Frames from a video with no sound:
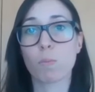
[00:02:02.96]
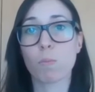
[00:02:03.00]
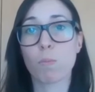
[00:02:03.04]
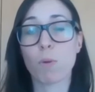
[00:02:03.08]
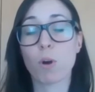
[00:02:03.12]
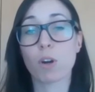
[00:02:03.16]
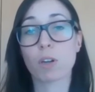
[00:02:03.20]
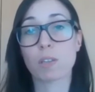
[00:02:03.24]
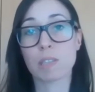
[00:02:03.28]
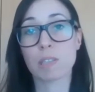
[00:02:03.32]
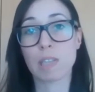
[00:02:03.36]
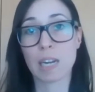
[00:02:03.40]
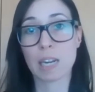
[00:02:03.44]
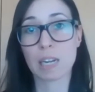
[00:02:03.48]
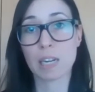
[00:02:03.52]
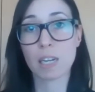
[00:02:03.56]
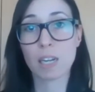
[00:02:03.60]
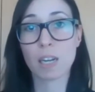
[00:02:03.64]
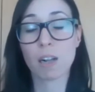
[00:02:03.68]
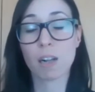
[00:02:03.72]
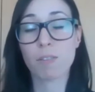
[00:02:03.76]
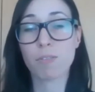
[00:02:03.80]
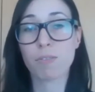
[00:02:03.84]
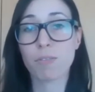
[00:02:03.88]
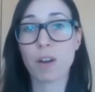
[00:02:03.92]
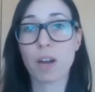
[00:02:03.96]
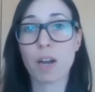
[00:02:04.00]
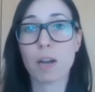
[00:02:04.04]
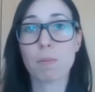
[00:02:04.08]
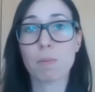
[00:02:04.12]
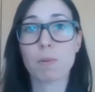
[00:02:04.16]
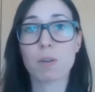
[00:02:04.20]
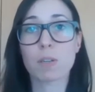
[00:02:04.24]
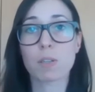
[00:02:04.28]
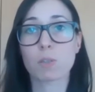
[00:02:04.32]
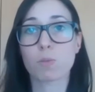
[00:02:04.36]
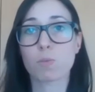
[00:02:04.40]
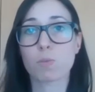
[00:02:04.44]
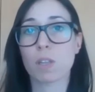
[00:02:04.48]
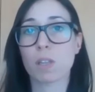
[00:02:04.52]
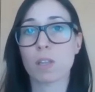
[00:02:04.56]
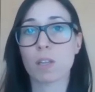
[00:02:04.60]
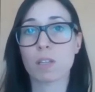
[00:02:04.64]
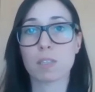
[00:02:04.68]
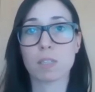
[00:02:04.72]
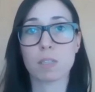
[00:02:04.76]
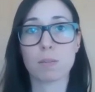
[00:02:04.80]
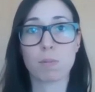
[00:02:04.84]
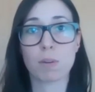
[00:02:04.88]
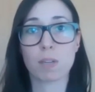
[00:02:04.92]
more technical fibers with
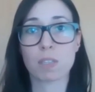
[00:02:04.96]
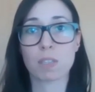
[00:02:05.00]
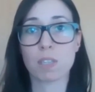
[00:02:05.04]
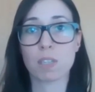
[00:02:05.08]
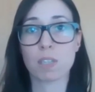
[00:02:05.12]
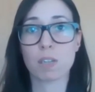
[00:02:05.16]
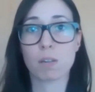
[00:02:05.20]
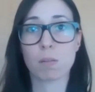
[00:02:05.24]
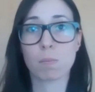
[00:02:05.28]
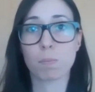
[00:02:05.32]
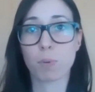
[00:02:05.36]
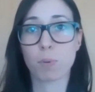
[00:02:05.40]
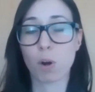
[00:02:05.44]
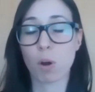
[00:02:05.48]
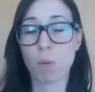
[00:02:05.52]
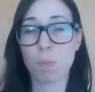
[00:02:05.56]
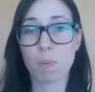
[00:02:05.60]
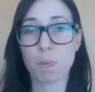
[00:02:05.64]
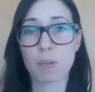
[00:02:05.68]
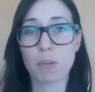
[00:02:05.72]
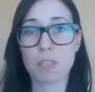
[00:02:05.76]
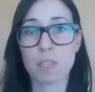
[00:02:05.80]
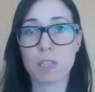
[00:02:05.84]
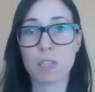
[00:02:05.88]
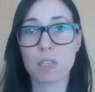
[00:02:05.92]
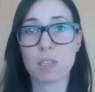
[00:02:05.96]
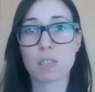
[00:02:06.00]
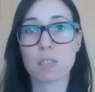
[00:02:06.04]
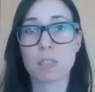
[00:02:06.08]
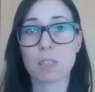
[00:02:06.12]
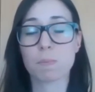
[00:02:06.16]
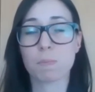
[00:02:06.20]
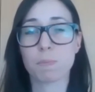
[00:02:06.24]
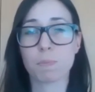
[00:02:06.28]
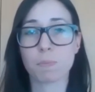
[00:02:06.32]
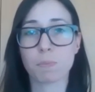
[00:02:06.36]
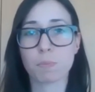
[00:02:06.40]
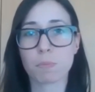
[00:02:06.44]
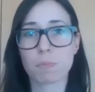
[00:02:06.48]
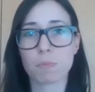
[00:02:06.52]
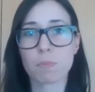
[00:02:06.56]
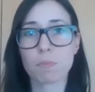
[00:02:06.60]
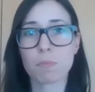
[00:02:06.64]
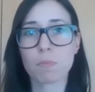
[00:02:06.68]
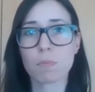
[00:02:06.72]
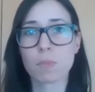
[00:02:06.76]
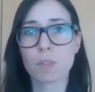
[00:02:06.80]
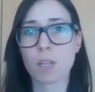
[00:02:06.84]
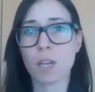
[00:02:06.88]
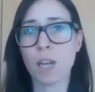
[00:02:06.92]
antibacterial properties
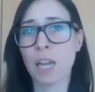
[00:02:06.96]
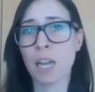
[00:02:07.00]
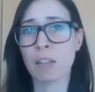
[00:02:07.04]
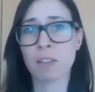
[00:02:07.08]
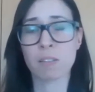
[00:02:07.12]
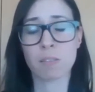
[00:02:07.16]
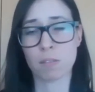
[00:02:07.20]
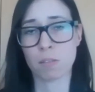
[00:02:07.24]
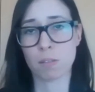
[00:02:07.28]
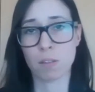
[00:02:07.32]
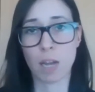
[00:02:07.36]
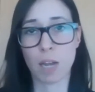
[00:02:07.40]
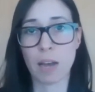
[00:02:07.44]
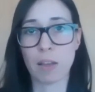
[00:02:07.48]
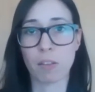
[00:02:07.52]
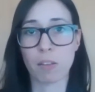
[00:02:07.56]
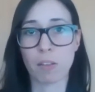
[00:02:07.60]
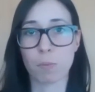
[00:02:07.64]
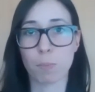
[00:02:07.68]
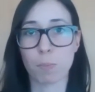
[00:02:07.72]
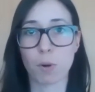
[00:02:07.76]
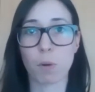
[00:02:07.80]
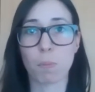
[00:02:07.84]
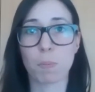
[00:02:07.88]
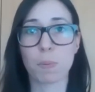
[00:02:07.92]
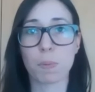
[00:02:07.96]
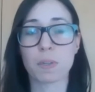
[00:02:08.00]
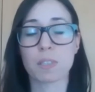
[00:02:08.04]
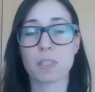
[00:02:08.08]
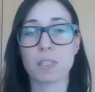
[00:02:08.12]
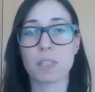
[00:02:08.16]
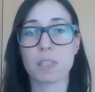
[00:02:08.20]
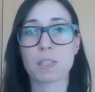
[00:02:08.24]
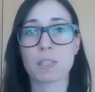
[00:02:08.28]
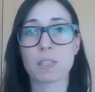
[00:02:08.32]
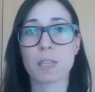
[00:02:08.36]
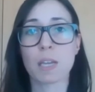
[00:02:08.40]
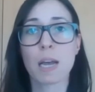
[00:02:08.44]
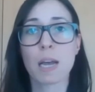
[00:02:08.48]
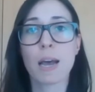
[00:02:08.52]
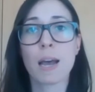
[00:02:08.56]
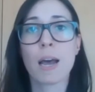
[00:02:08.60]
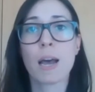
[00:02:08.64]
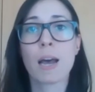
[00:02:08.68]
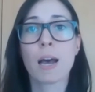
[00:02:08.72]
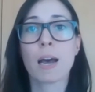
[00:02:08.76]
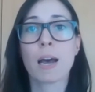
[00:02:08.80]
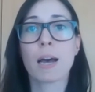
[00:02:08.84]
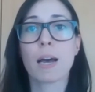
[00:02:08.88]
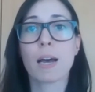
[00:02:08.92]
and other properties.
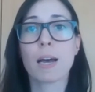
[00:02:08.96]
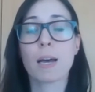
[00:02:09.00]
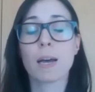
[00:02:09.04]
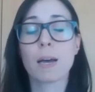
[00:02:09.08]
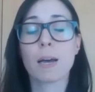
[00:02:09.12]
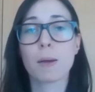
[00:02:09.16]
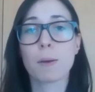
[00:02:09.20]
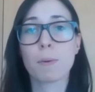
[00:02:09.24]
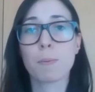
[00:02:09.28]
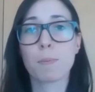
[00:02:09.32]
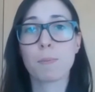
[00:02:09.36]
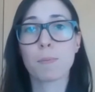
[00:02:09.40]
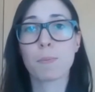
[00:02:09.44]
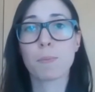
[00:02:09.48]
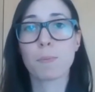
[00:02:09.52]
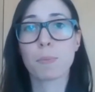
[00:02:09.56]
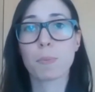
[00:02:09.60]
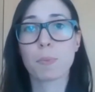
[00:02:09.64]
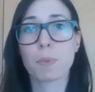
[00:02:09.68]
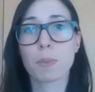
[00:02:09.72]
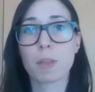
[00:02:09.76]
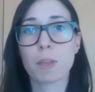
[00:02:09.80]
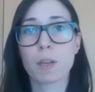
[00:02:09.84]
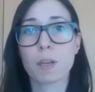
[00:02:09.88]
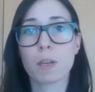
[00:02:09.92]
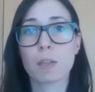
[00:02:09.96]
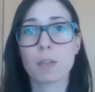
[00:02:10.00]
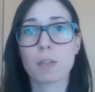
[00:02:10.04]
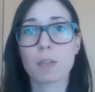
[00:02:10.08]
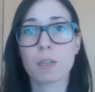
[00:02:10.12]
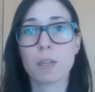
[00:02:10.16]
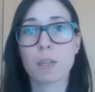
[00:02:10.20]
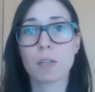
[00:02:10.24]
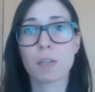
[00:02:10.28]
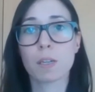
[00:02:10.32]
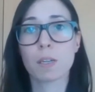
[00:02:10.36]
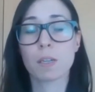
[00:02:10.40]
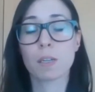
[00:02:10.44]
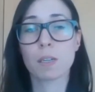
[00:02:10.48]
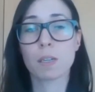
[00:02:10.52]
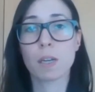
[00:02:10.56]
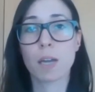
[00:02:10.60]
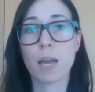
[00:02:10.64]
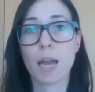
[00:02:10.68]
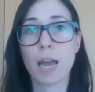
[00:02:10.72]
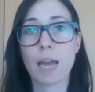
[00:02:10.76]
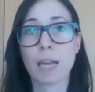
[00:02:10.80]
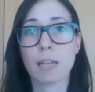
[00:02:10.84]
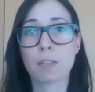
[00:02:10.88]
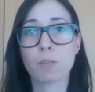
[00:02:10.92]
And
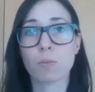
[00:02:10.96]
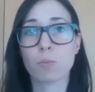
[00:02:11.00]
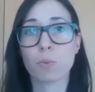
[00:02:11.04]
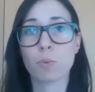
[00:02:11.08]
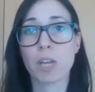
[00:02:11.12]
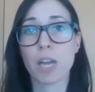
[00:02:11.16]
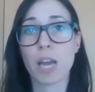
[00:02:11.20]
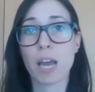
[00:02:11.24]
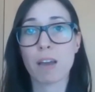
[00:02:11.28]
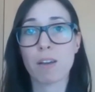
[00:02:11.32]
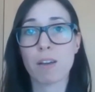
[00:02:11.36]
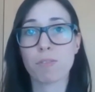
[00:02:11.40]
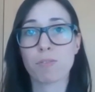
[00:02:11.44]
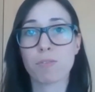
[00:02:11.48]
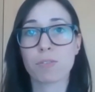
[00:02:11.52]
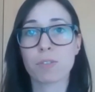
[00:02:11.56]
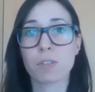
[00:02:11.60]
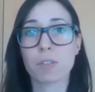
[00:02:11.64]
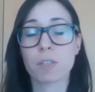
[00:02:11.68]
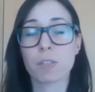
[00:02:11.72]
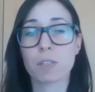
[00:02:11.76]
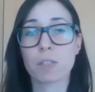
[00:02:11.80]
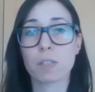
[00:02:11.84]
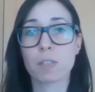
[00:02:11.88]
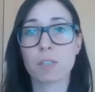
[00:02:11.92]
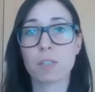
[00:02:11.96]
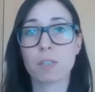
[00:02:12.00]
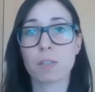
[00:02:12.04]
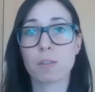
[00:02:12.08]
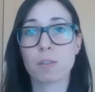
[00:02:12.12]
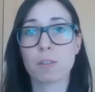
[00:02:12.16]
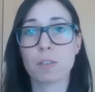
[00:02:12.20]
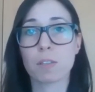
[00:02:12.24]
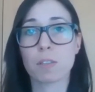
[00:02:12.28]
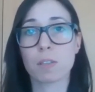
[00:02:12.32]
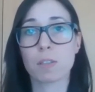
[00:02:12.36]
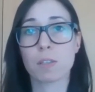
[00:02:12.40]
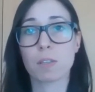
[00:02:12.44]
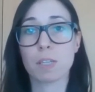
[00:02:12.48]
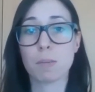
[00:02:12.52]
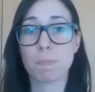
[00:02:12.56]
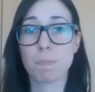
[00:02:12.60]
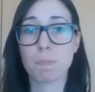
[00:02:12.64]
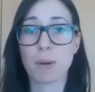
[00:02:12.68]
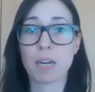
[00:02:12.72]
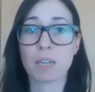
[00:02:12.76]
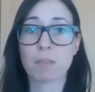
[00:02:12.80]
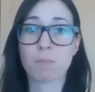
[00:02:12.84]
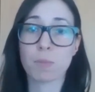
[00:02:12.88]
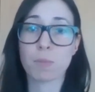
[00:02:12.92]
we have the
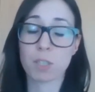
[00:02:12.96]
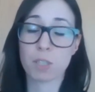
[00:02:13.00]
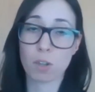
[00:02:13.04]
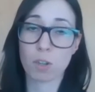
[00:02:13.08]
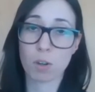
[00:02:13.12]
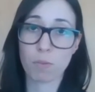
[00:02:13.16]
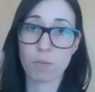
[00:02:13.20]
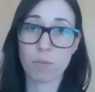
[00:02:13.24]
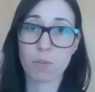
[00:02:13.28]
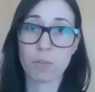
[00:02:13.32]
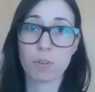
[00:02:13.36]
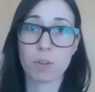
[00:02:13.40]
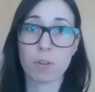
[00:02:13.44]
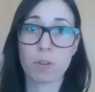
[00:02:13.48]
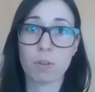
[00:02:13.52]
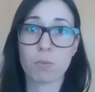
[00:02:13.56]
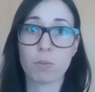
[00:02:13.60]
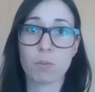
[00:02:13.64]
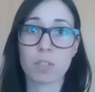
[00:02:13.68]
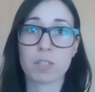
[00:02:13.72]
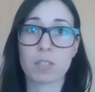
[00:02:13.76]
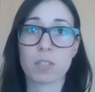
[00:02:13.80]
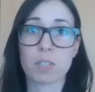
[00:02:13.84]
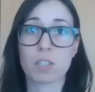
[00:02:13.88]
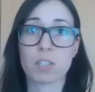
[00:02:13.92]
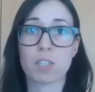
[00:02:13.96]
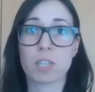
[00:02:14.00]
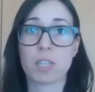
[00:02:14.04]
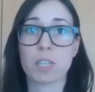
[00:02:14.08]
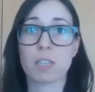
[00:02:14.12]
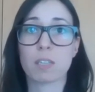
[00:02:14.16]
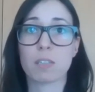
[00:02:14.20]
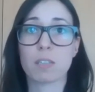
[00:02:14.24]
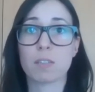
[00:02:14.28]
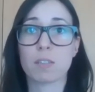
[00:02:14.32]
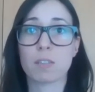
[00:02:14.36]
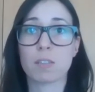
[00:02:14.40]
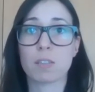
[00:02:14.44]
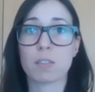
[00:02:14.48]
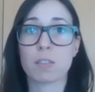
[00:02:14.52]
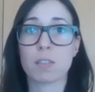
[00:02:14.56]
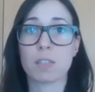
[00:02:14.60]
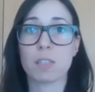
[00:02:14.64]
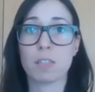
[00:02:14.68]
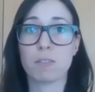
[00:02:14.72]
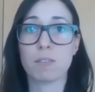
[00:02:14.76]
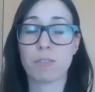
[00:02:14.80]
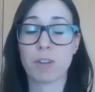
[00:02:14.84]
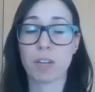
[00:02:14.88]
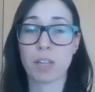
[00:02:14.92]
Department of Research and
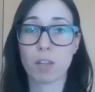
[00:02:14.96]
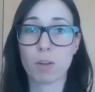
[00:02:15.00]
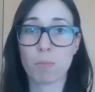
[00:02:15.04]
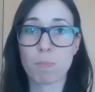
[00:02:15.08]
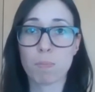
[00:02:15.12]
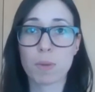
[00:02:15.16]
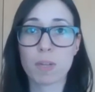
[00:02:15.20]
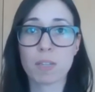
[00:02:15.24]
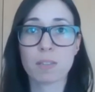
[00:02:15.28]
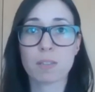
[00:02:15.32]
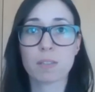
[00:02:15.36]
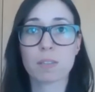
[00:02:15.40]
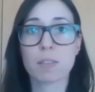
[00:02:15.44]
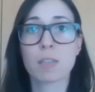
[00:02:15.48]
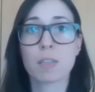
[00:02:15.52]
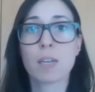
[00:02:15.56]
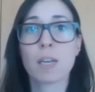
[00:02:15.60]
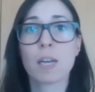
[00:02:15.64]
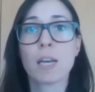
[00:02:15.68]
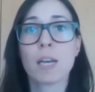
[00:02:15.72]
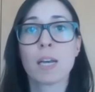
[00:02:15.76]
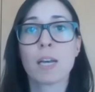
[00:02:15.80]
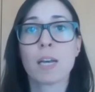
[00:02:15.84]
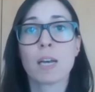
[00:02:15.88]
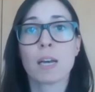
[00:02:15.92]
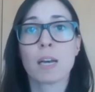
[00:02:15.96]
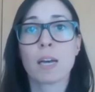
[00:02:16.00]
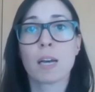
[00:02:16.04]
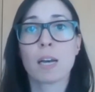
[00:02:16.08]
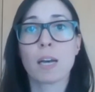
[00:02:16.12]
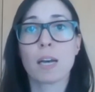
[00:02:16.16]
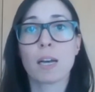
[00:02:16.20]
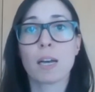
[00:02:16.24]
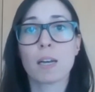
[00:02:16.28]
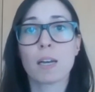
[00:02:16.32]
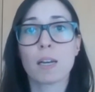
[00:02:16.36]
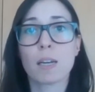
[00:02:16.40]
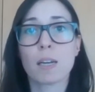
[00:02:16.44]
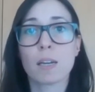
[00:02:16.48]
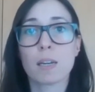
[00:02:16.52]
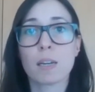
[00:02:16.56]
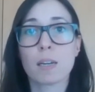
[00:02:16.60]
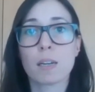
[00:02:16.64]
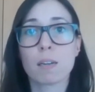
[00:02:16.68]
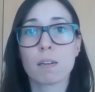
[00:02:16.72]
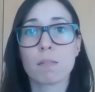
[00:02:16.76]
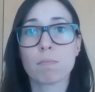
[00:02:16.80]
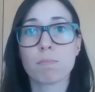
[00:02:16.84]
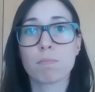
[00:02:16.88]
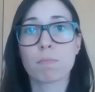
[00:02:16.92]
Development,
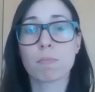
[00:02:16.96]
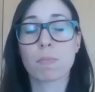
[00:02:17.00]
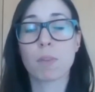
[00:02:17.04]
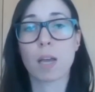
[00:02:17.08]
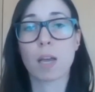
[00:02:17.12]
and